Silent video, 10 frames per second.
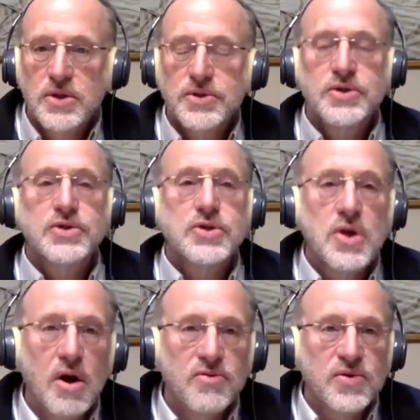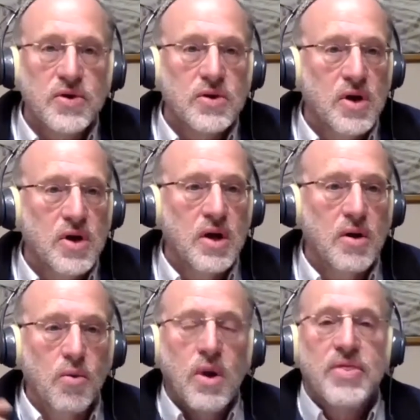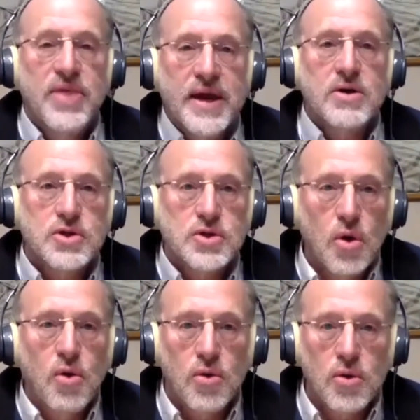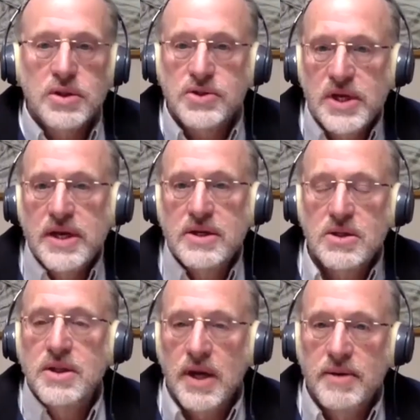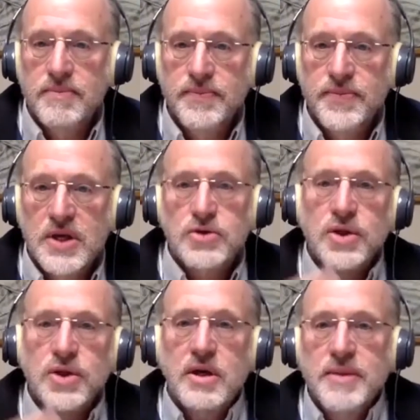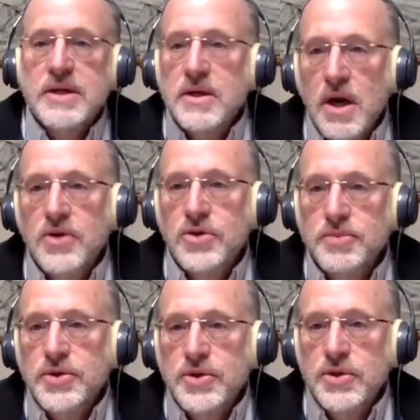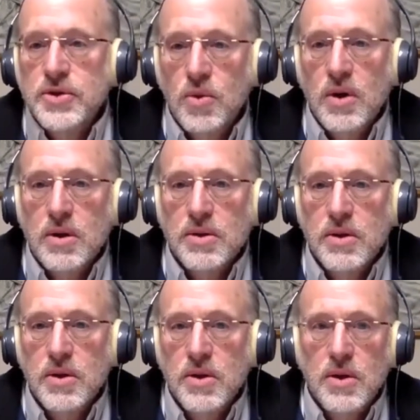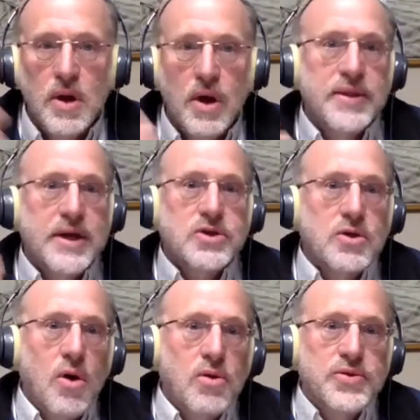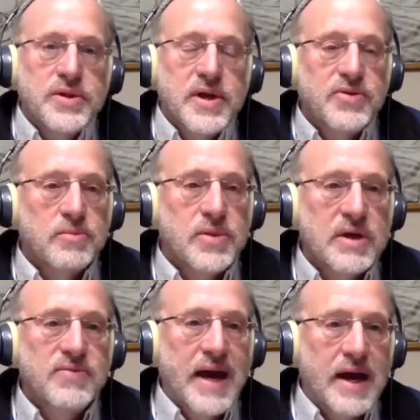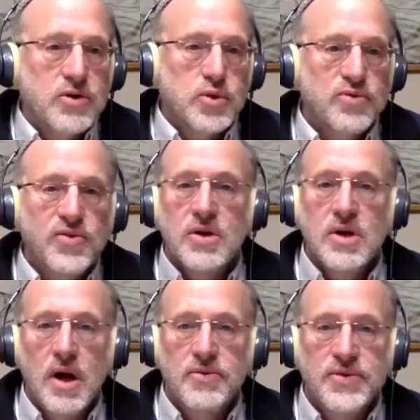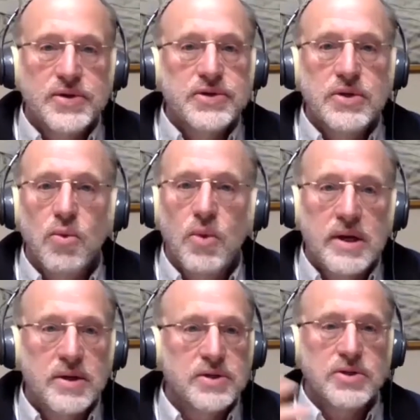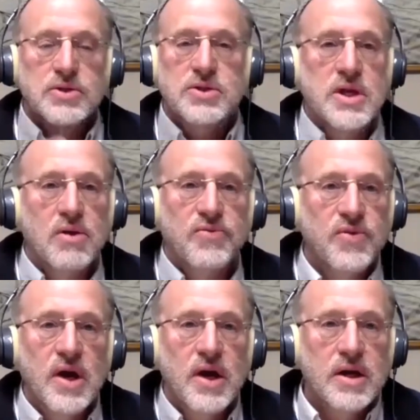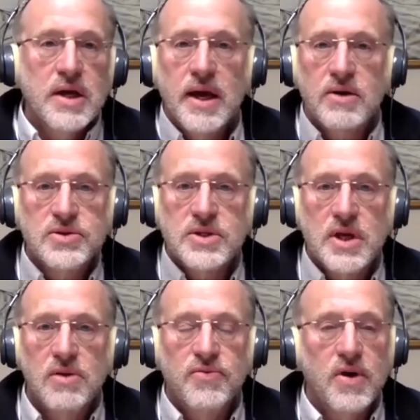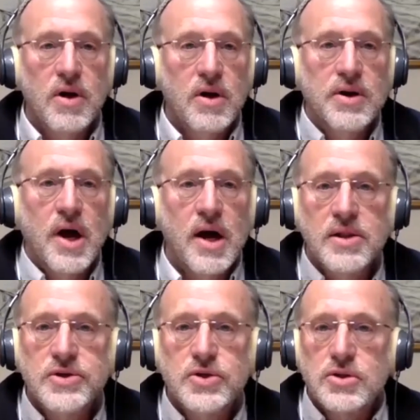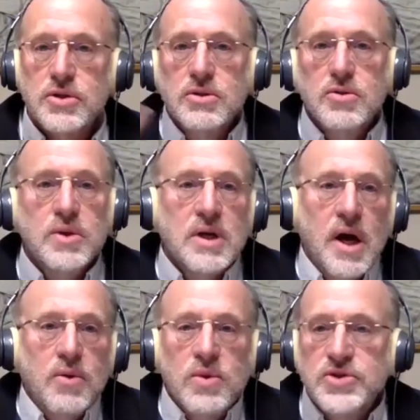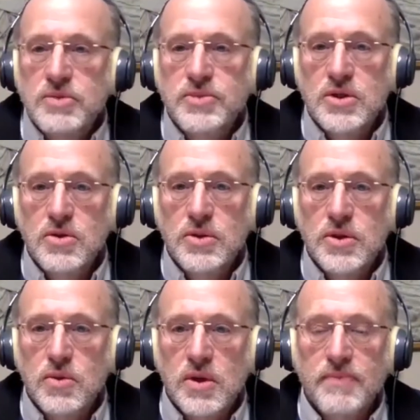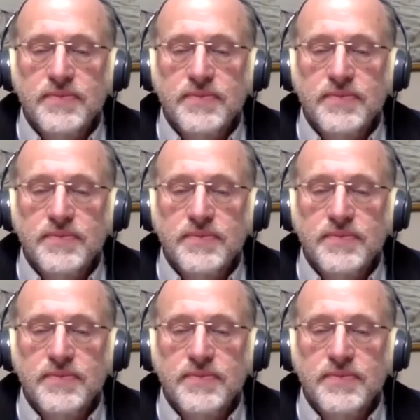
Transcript: to discover what their soul is saying to them so they can make their contribution in the world. And that's the goal, to let them leave the house with full confidence and awareness and self-care and self-knowledge to do what God wants them to do in the world.